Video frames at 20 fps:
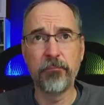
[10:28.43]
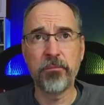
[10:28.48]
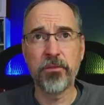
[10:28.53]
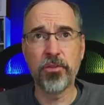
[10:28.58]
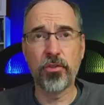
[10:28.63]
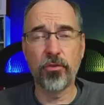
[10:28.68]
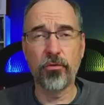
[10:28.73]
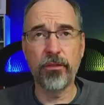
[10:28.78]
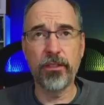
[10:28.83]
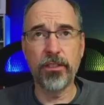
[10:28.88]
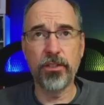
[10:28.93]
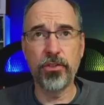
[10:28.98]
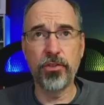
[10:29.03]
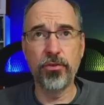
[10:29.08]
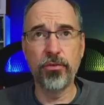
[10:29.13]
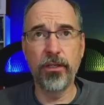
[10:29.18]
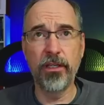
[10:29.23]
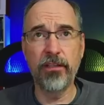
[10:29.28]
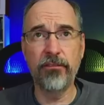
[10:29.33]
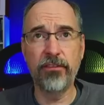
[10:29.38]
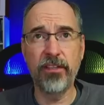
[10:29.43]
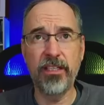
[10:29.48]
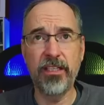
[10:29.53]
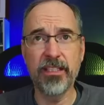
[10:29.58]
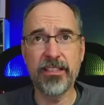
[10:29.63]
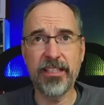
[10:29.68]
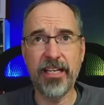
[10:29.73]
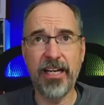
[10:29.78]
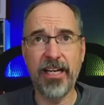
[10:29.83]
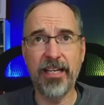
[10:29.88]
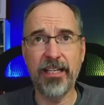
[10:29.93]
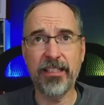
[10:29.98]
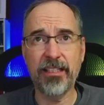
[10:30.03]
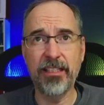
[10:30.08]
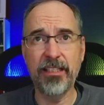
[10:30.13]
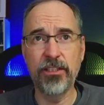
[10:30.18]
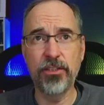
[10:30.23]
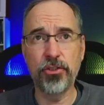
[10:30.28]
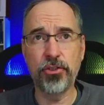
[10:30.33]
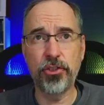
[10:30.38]
during a UAV attack
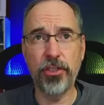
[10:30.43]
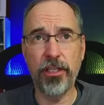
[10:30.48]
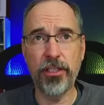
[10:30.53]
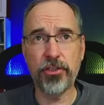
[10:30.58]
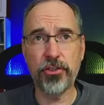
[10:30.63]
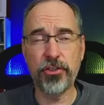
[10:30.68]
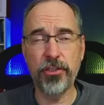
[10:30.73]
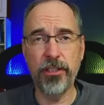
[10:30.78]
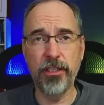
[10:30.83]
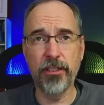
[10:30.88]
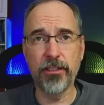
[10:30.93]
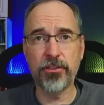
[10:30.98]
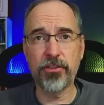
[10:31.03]
in Chechnya.